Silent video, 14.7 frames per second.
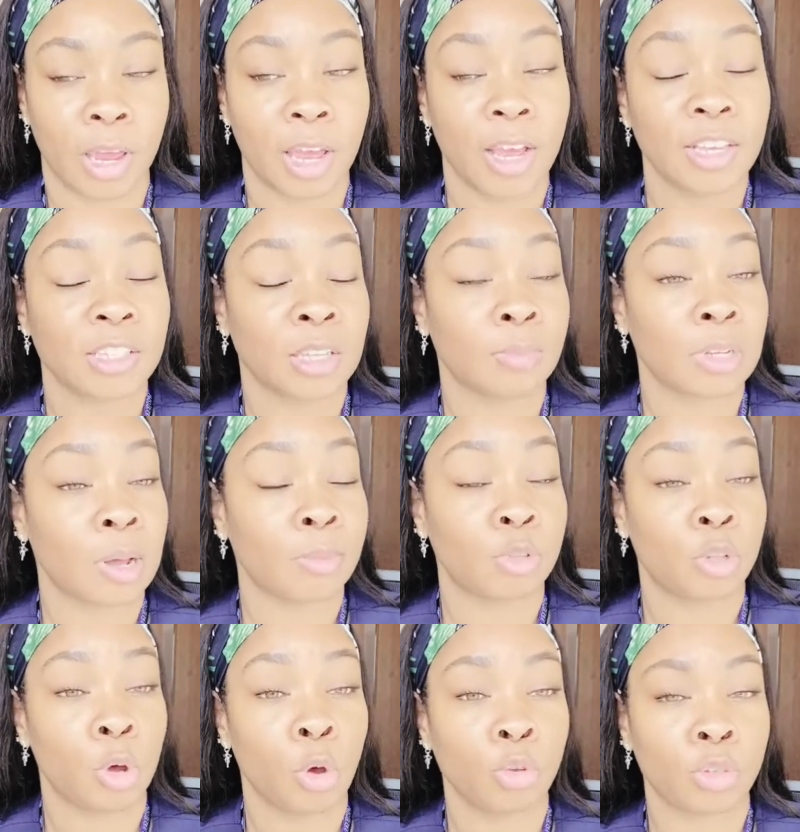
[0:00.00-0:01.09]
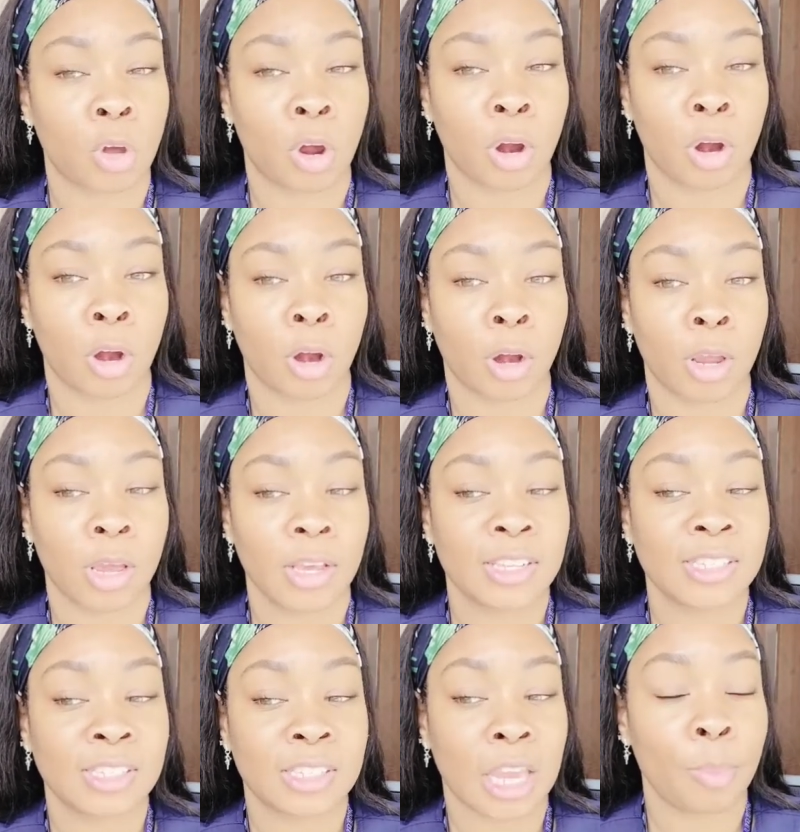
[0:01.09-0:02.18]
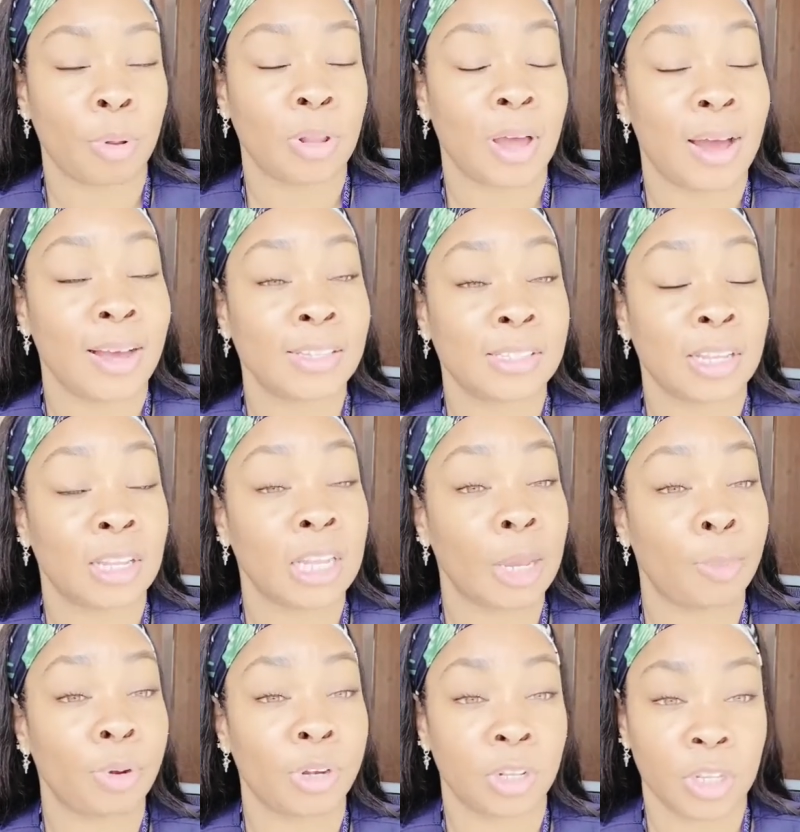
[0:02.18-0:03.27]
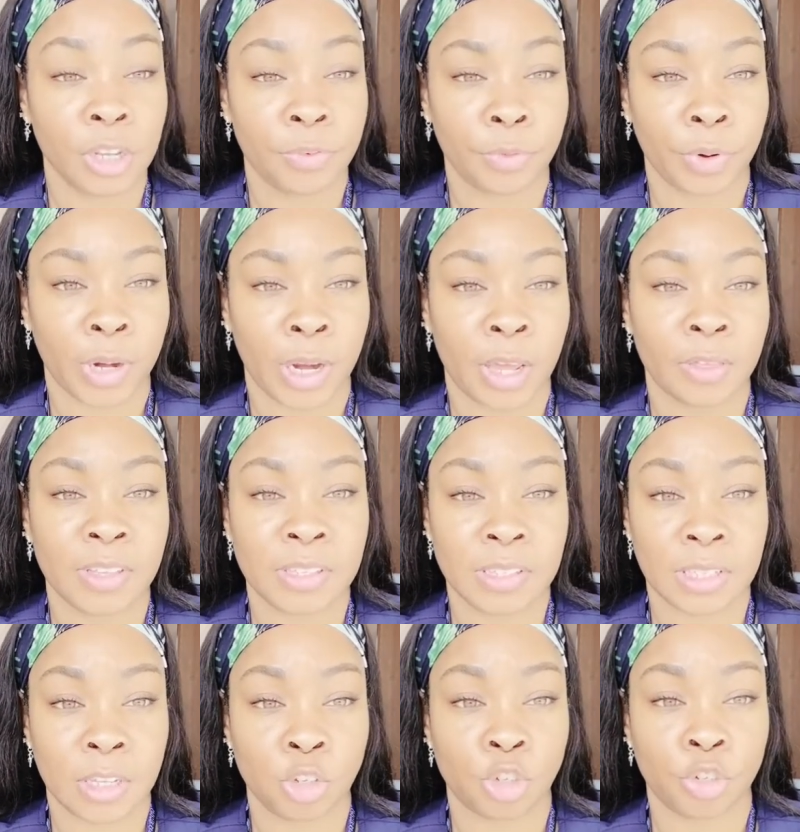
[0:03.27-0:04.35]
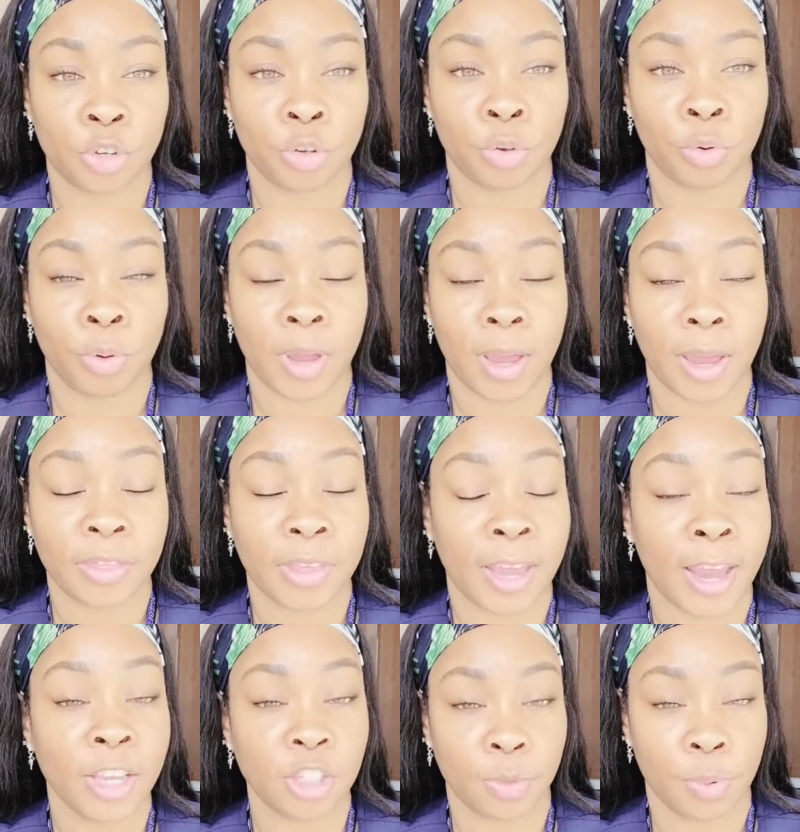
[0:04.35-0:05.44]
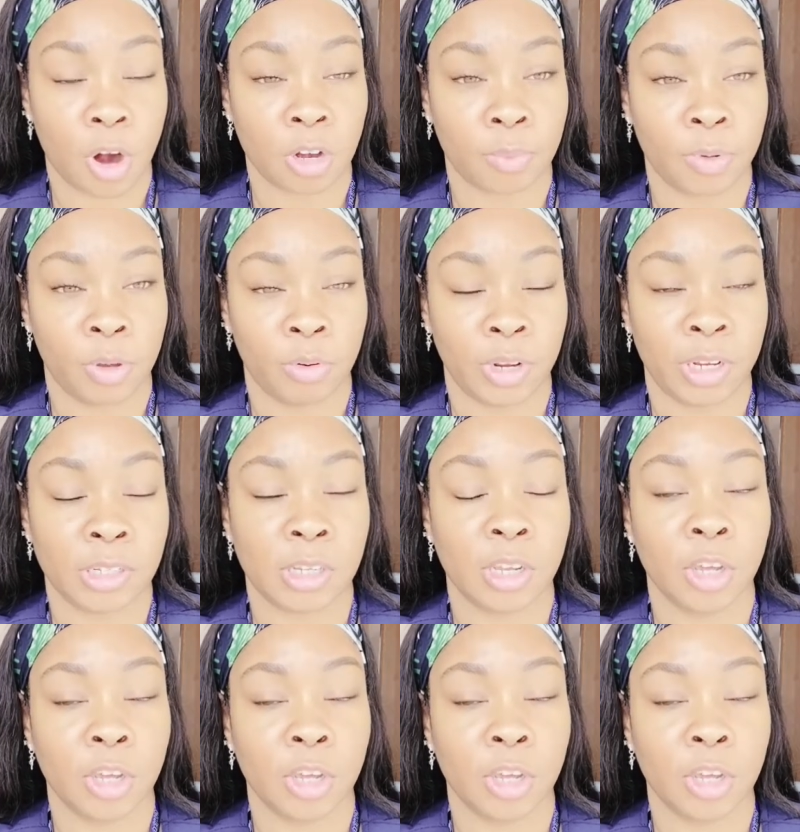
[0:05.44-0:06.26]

Sometimes those are stabilized in labor and delivery and then sent to the antepartum unit